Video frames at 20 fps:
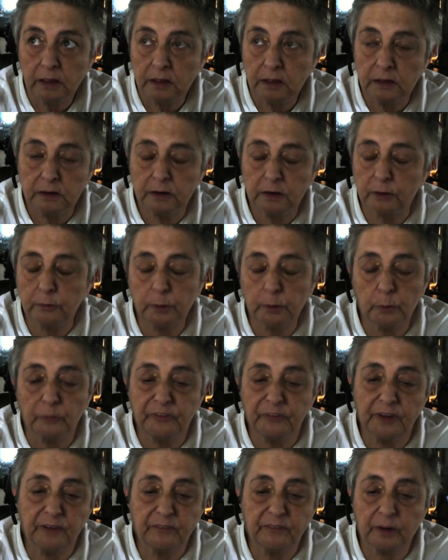don't know if
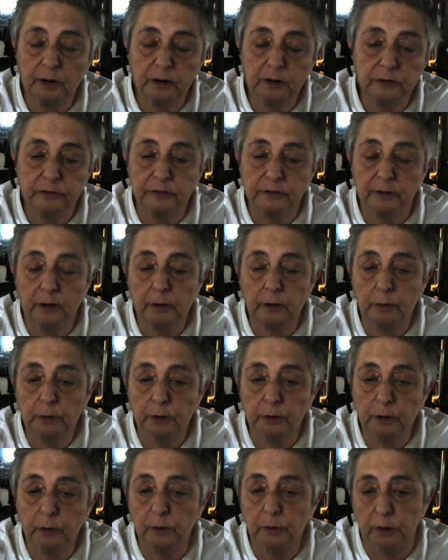that virus is gone
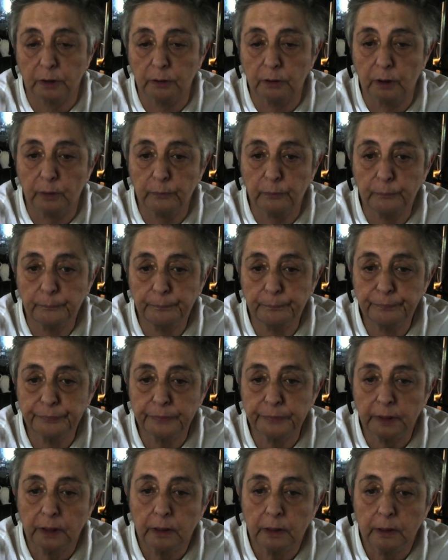or going to go,
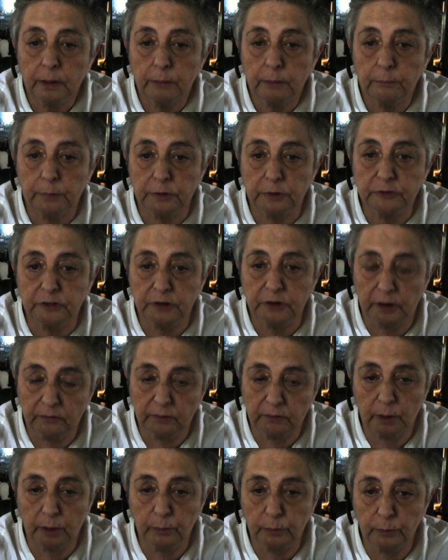but you
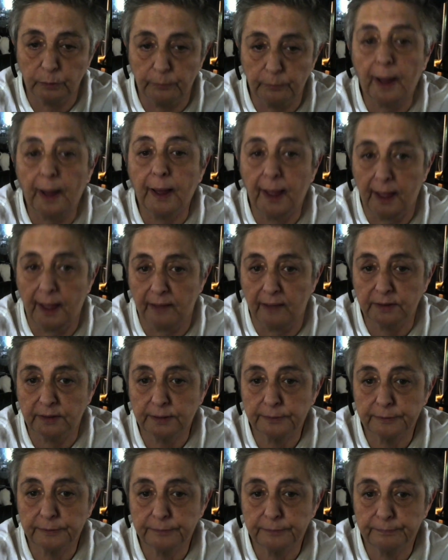never know who might have
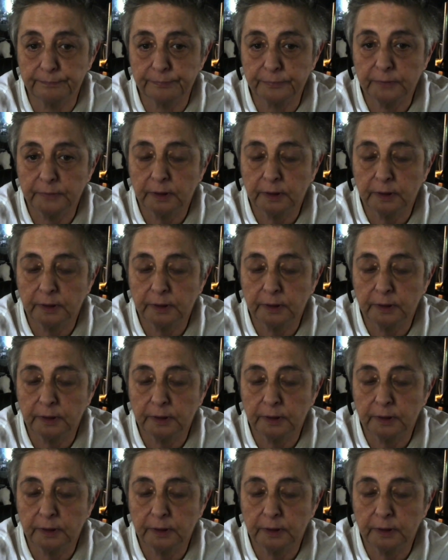it.